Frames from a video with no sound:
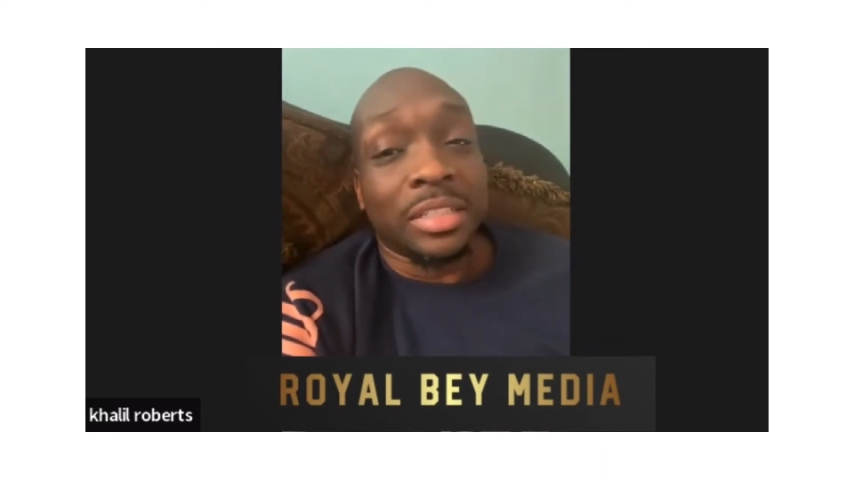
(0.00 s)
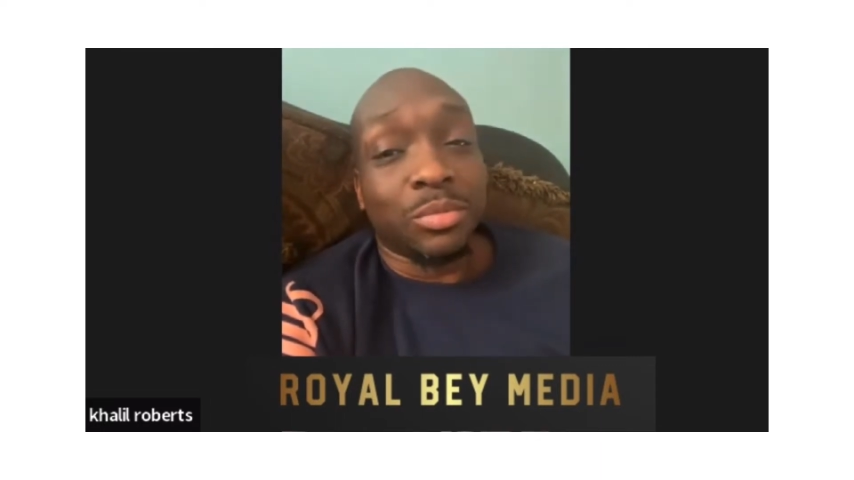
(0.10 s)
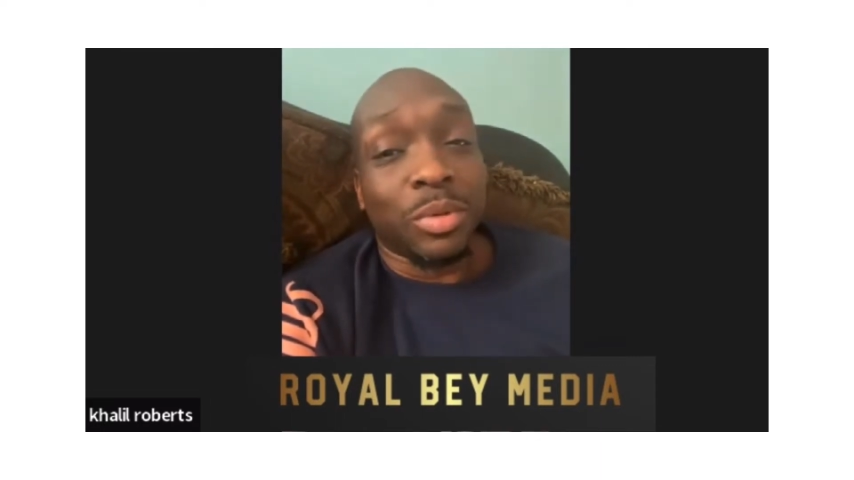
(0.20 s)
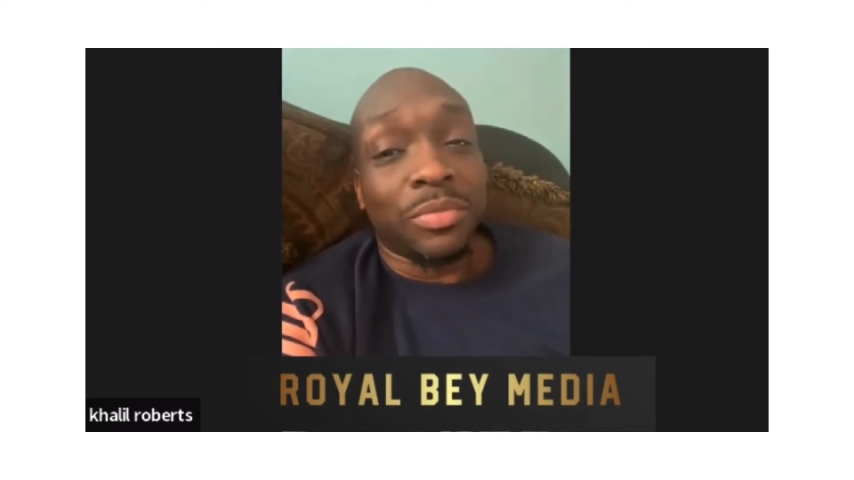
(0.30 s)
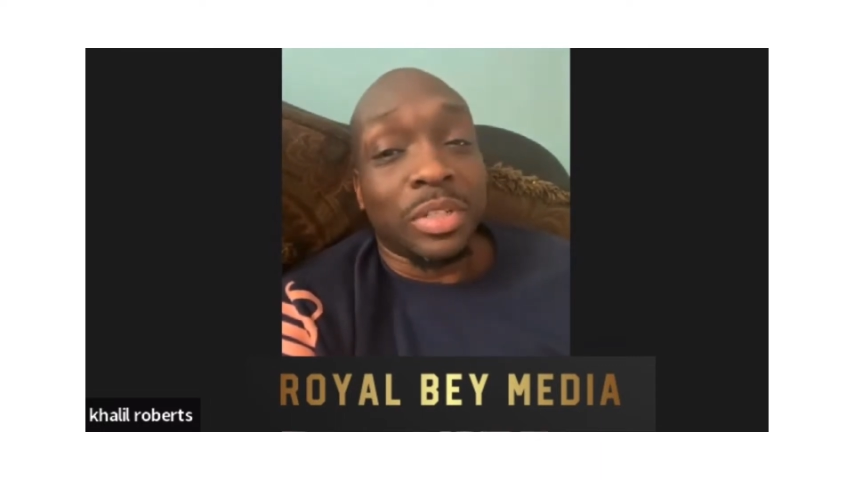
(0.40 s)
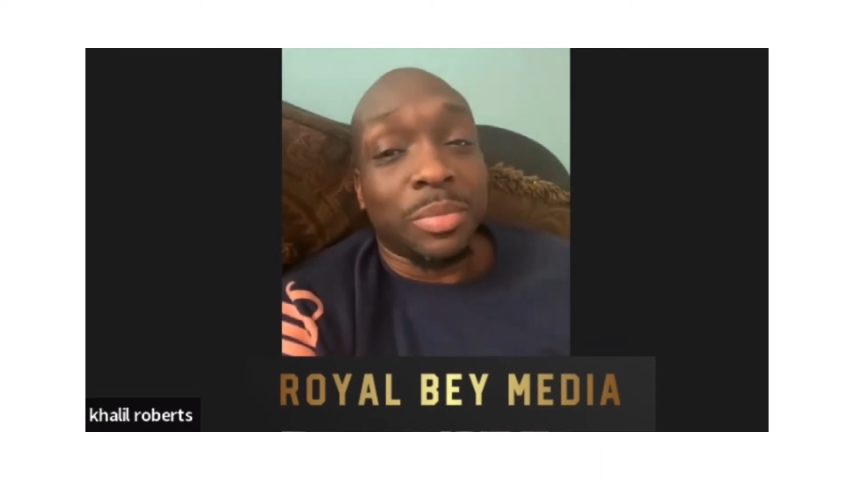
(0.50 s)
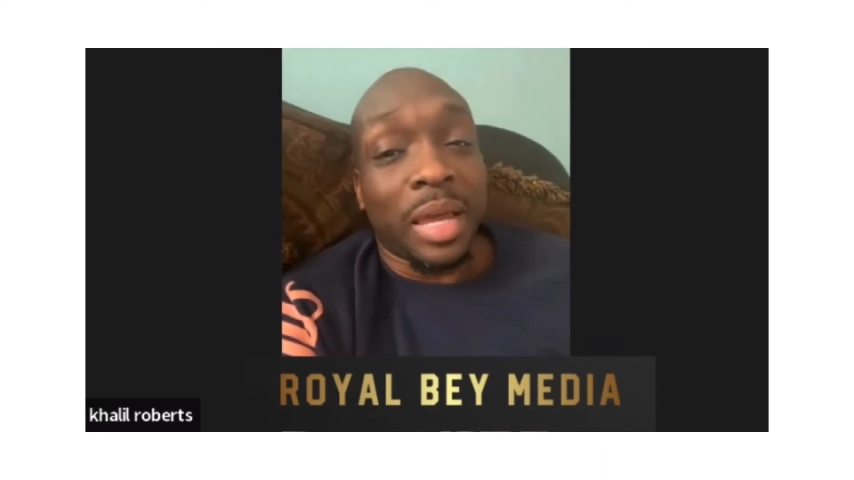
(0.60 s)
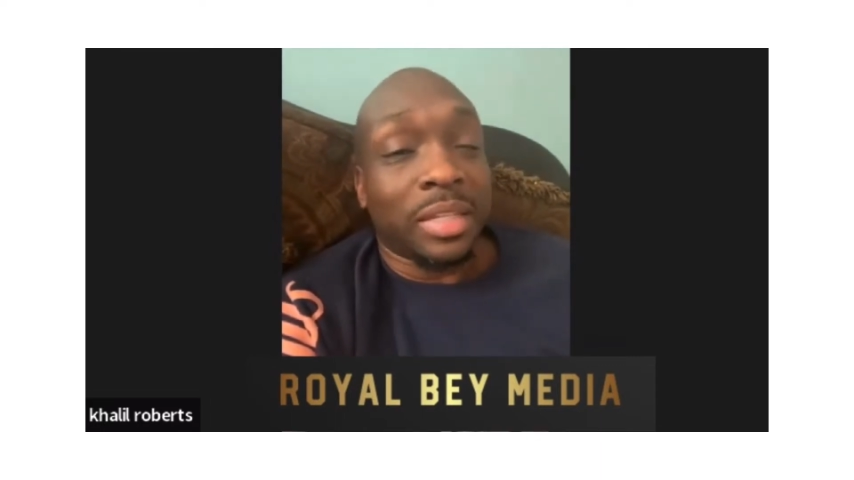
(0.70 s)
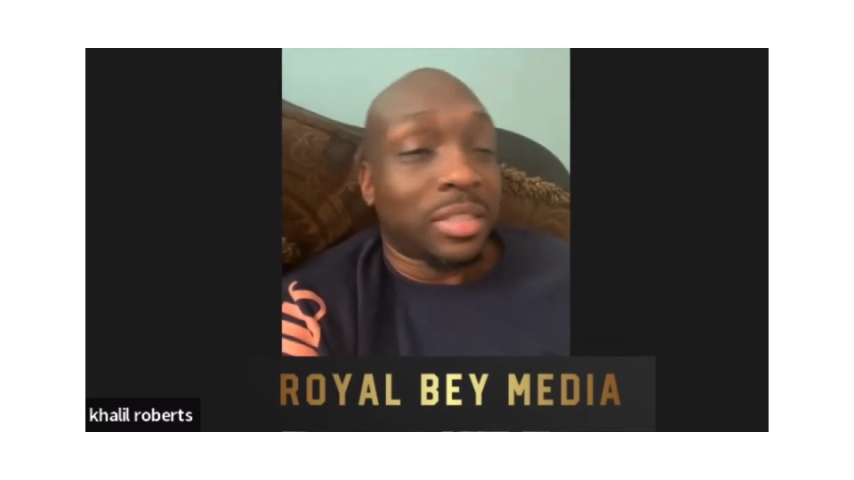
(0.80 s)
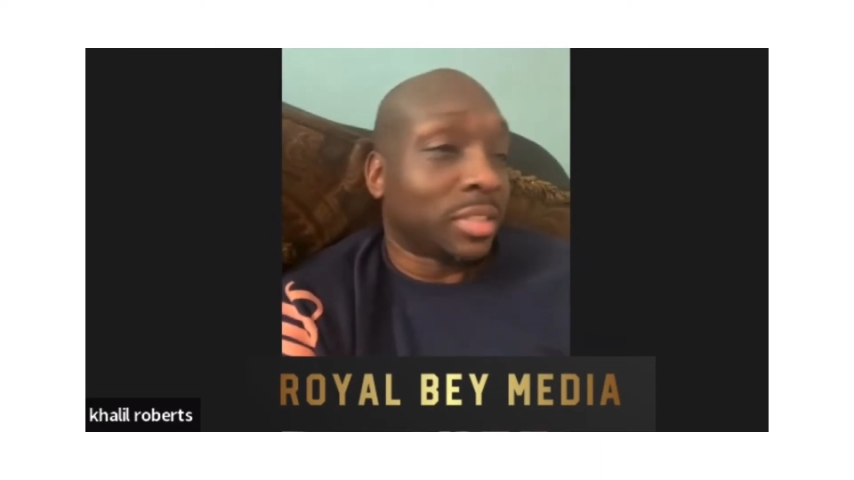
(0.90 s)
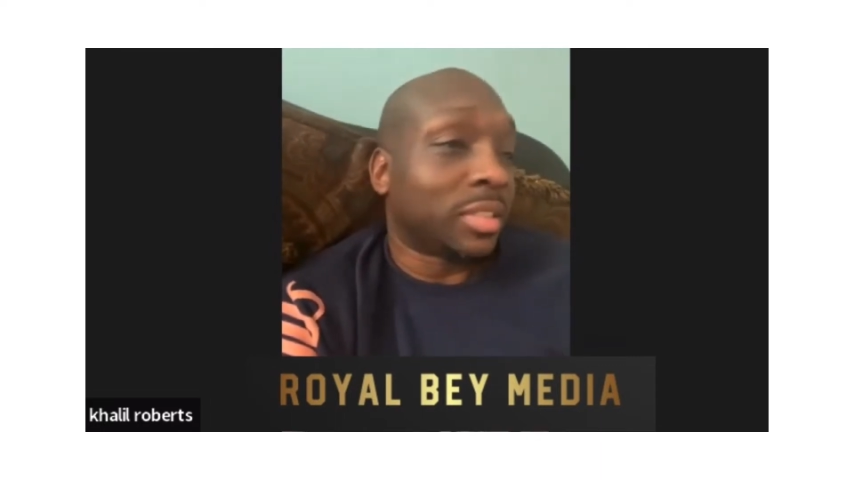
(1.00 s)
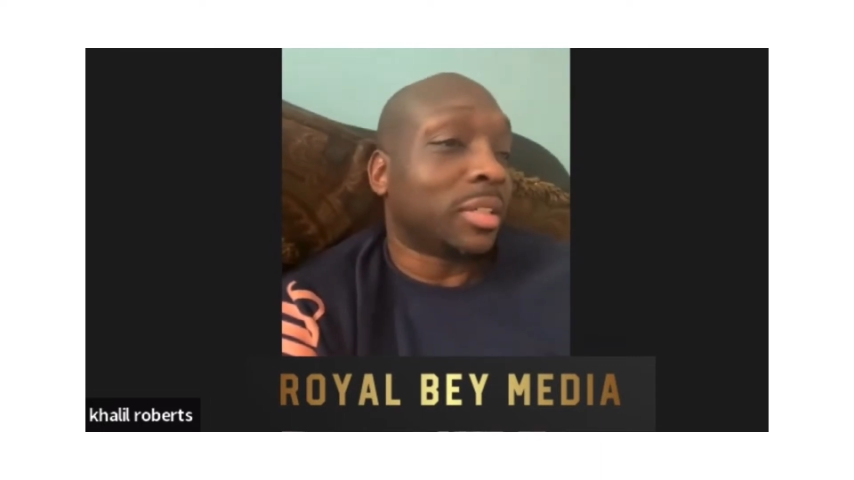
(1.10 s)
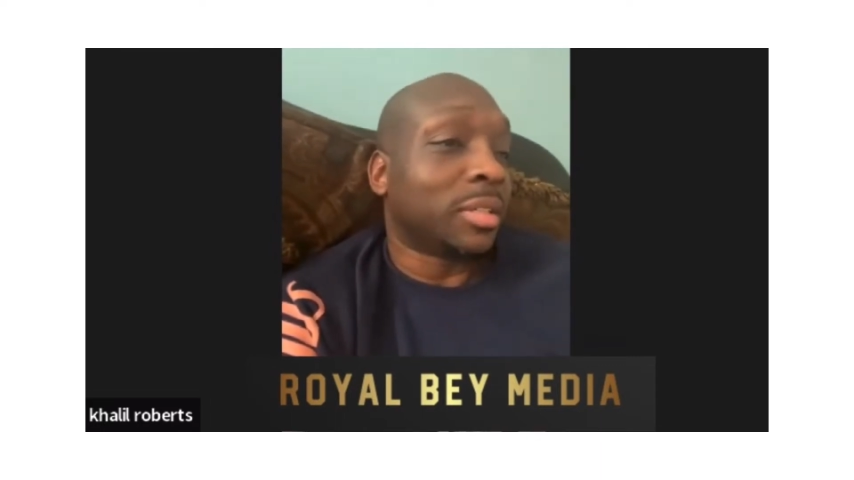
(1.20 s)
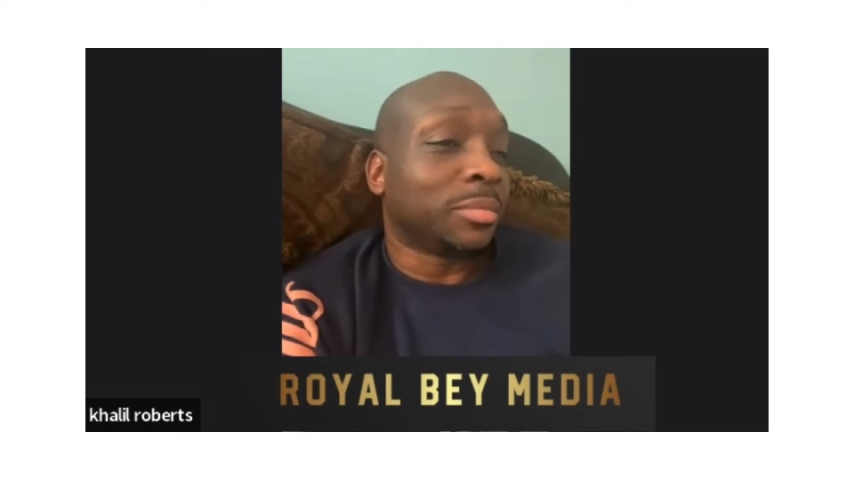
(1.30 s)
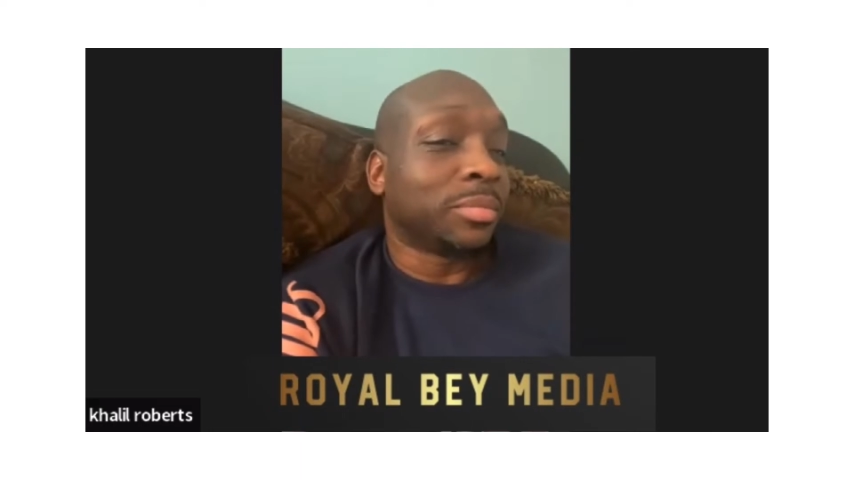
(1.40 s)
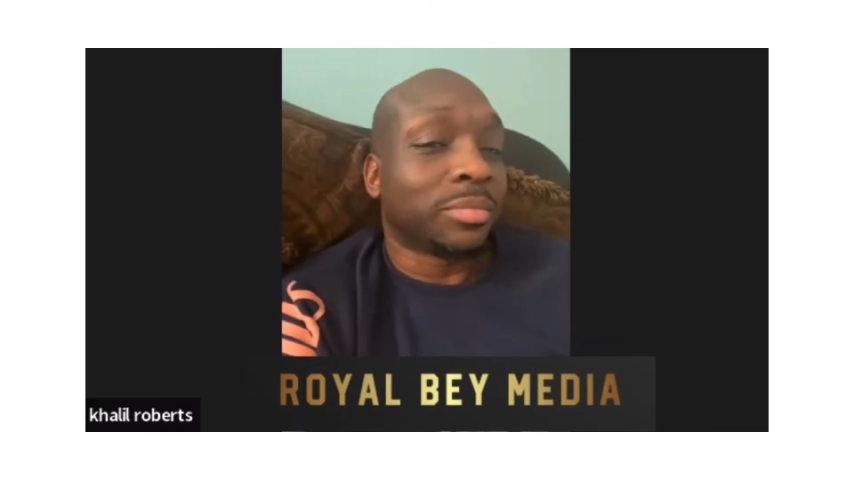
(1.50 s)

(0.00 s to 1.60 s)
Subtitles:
just wait for these packages to come.